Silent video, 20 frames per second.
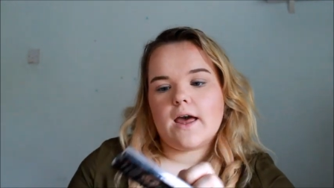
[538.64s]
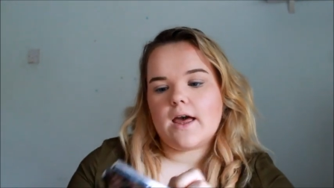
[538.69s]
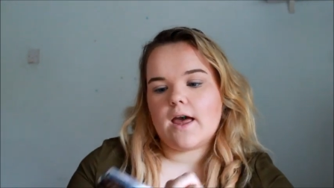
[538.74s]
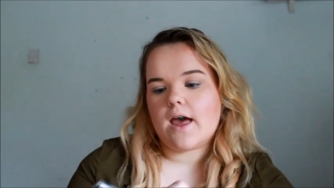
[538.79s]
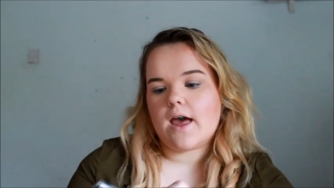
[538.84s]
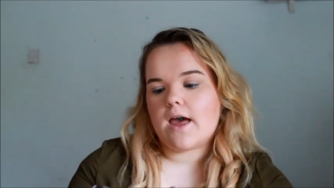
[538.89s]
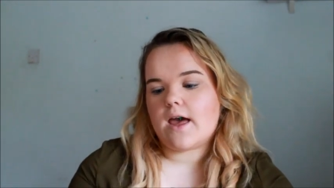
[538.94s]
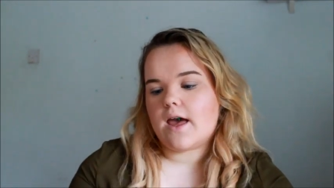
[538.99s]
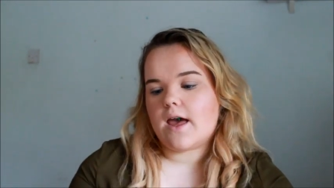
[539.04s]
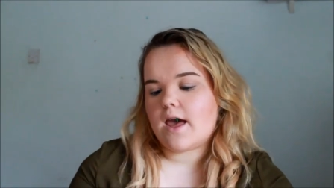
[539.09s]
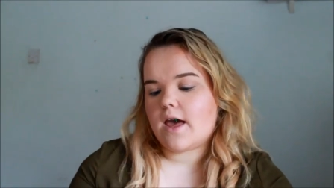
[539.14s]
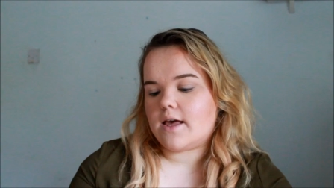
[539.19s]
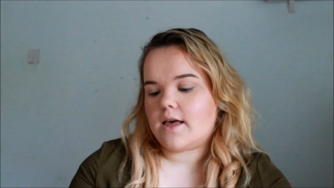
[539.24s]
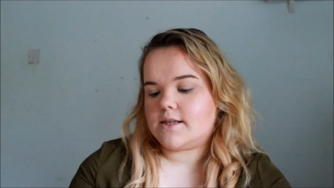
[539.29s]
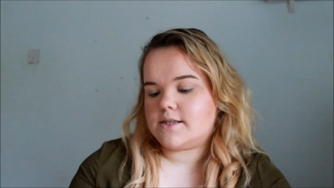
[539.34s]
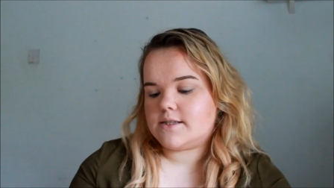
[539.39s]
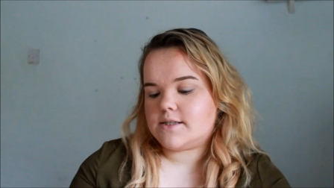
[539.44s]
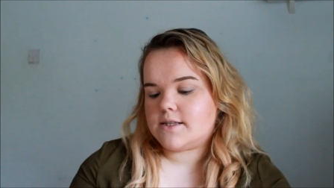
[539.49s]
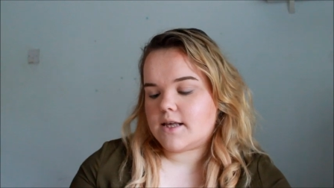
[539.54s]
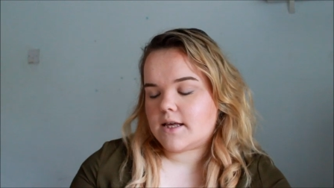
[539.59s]
a
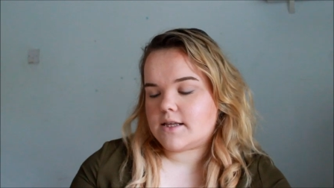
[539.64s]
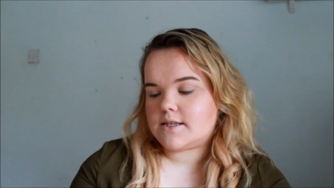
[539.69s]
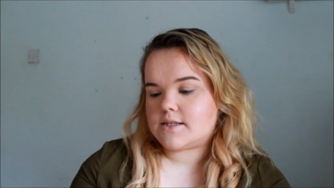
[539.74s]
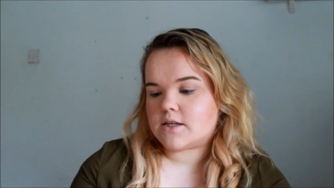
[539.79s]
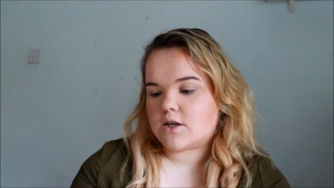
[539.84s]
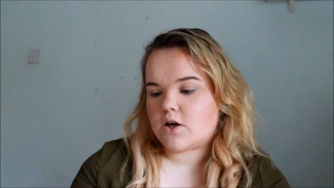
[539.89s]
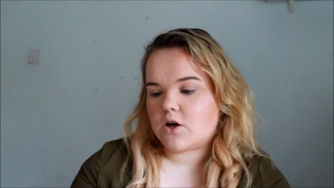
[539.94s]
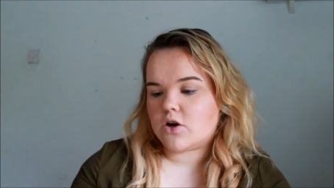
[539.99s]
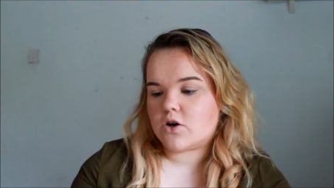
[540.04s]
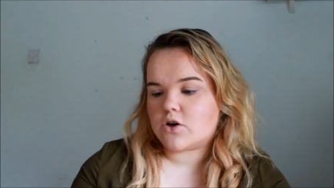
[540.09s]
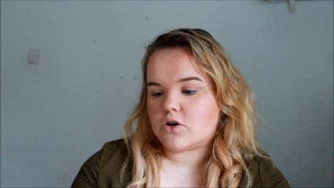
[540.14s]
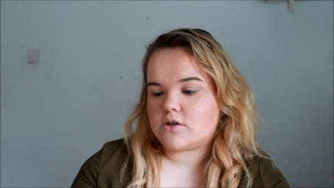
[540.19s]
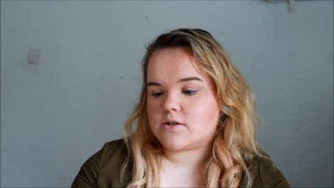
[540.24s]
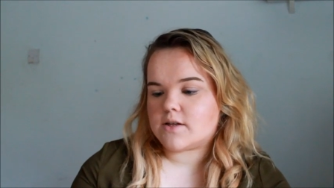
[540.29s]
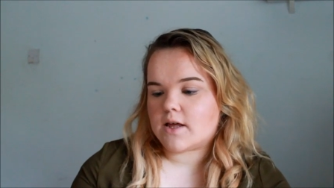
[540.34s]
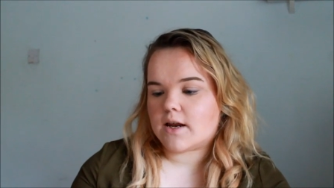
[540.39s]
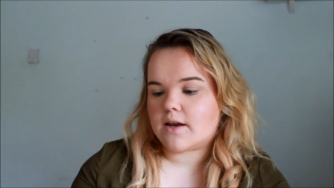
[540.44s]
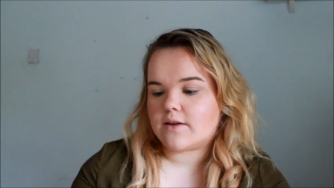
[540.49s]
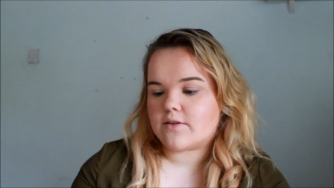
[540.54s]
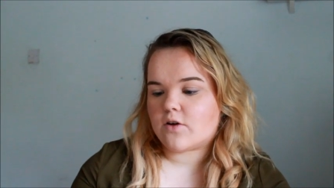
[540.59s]
six
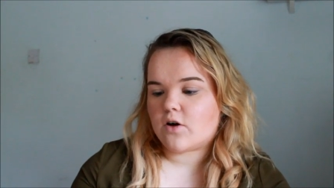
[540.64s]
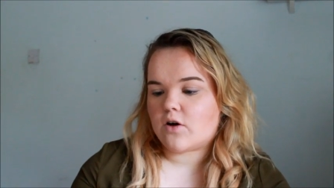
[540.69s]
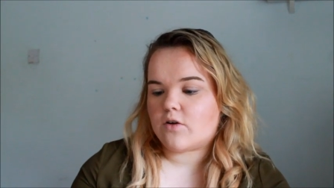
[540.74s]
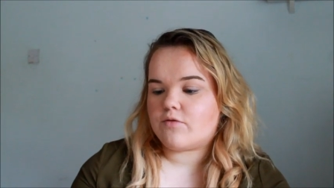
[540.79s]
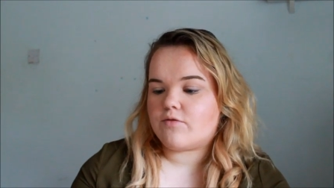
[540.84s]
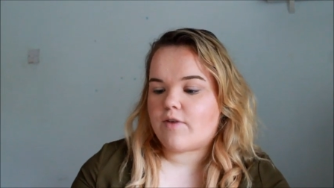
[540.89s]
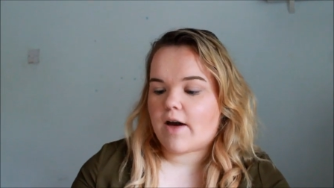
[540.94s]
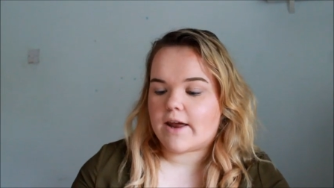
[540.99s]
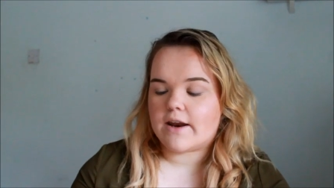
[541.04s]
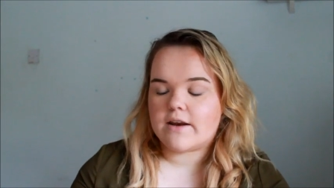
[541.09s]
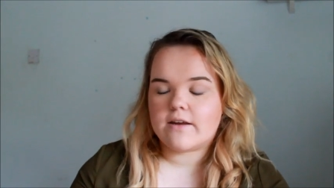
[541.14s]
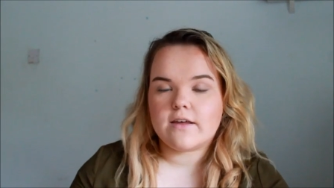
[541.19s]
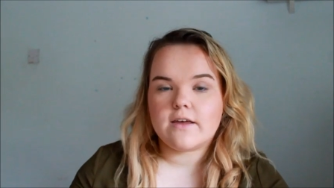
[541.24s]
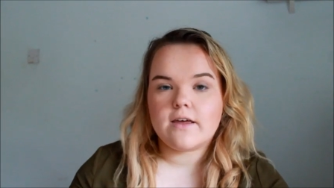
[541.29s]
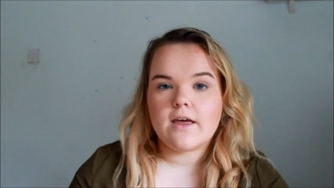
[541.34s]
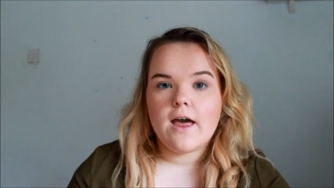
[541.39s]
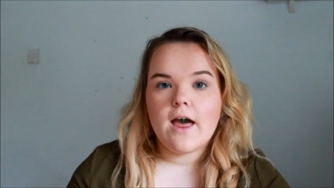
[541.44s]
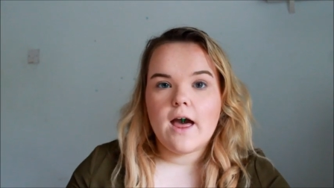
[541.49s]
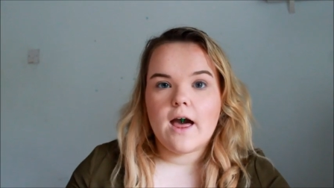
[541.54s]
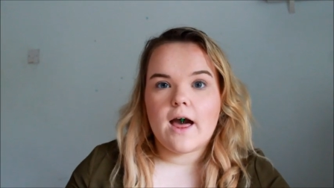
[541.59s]
colours, and it's called Vanity,
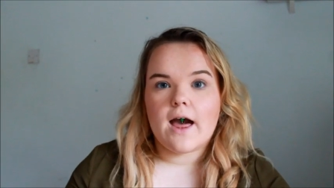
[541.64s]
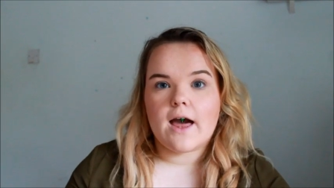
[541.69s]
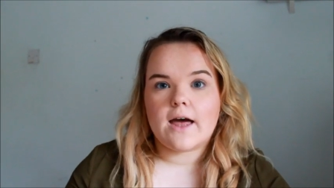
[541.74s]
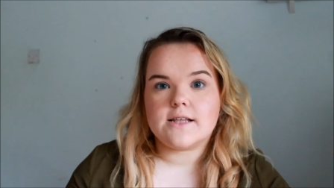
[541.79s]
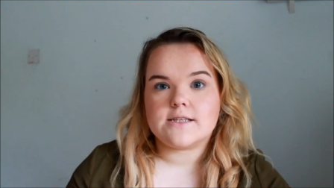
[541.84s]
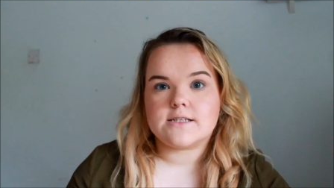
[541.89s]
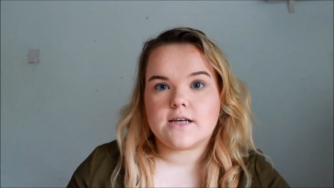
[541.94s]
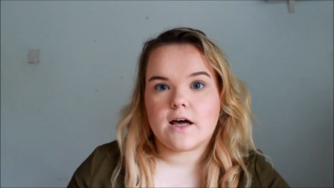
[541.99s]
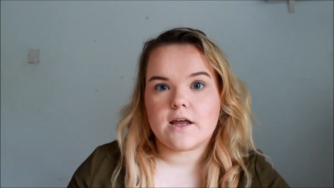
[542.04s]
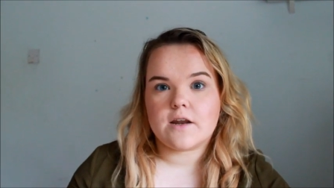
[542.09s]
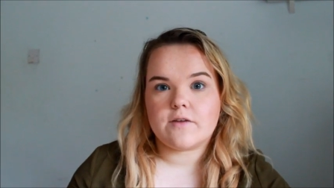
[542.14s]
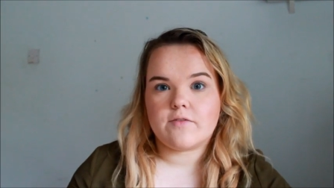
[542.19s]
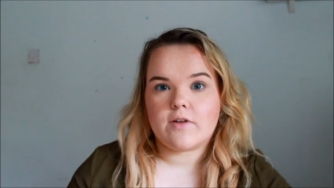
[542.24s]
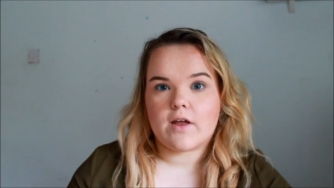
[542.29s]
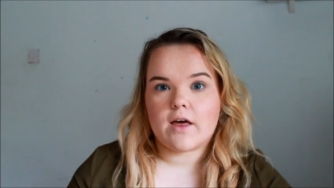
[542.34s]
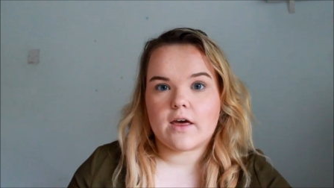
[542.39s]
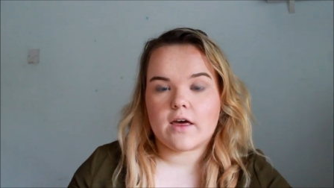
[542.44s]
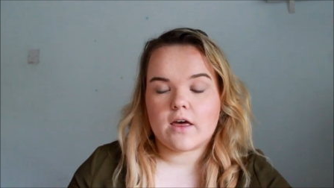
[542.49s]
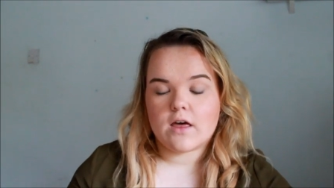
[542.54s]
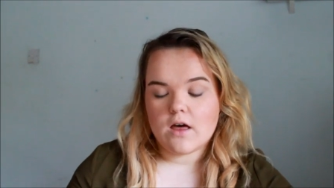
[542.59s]
and it's kind of
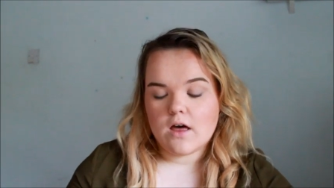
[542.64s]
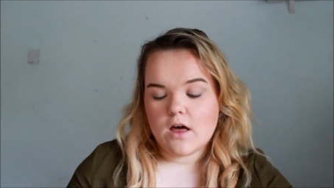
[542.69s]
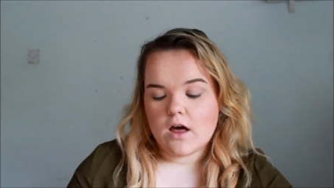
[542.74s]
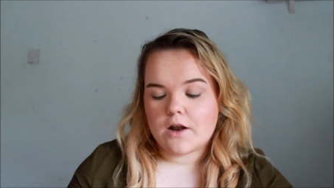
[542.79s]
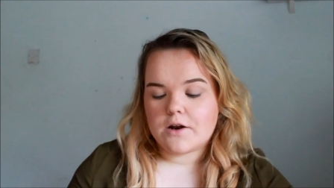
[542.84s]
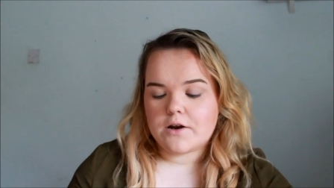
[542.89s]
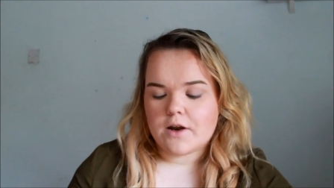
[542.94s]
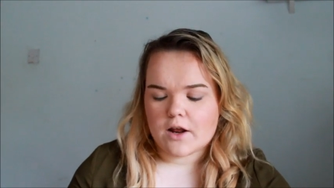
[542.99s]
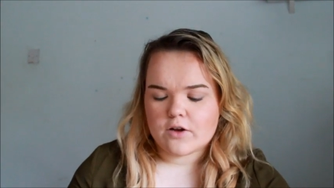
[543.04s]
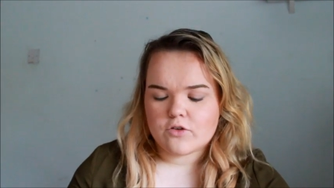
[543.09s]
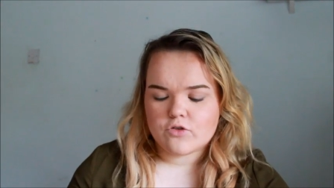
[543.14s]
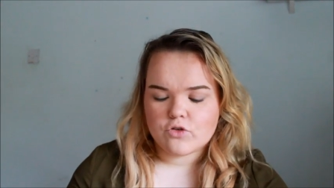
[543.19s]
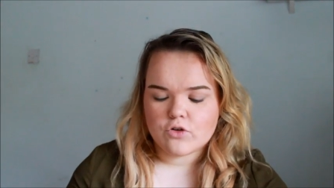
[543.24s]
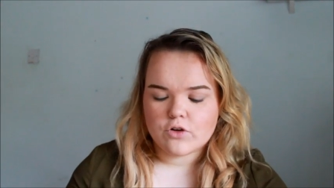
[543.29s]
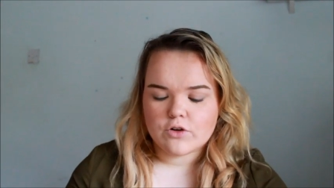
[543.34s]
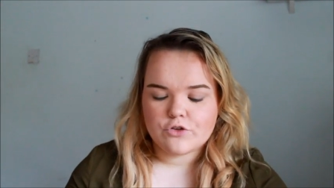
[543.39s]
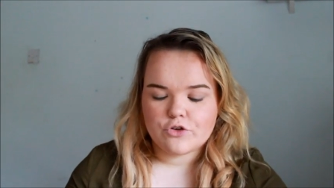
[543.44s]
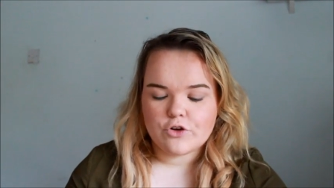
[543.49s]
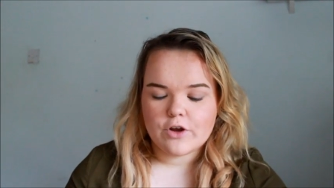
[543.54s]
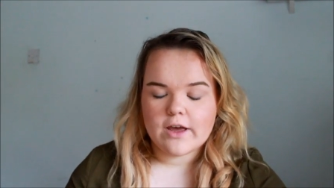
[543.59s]
like
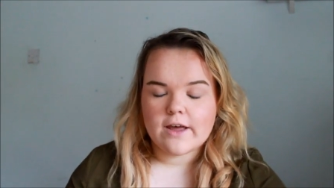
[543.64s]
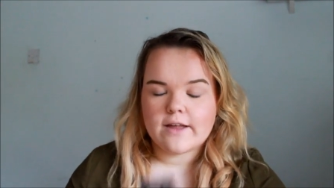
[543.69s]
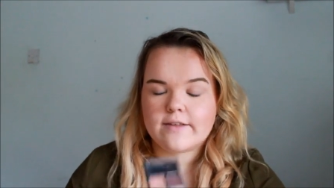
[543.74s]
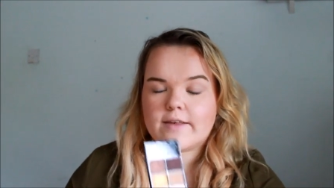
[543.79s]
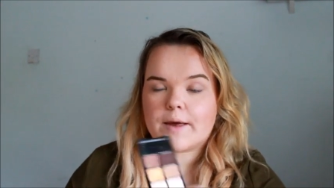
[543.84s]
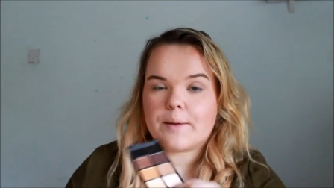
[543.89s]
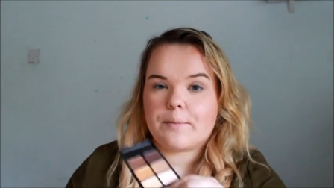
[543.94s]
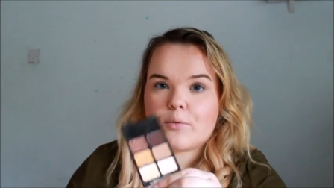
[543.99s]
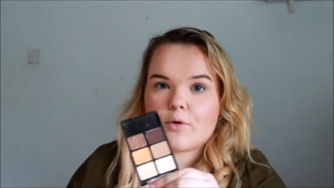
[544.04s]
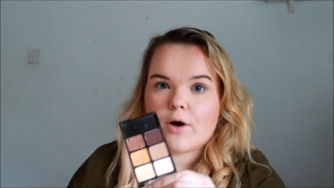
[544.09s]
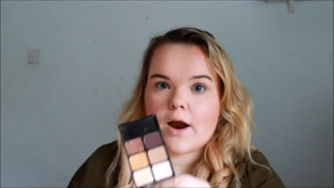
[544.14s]
natural shades, like